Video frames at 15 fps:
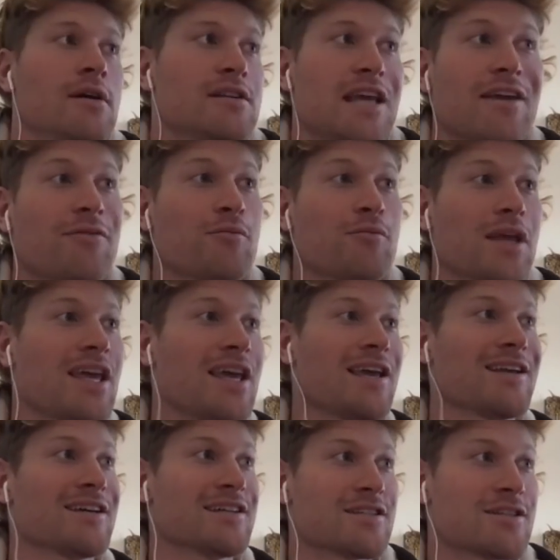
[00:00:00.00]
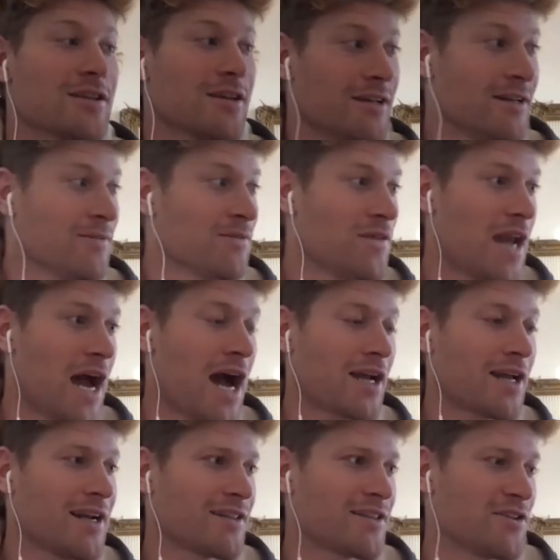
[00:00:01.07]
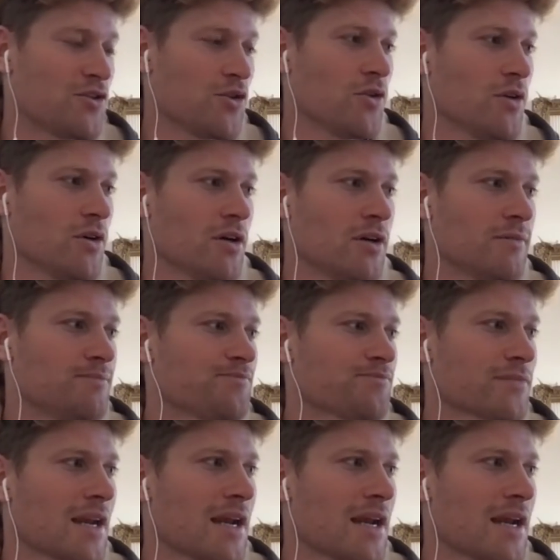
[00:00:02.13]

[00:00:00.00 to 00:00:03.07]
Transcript: David Magida is knocking at the door.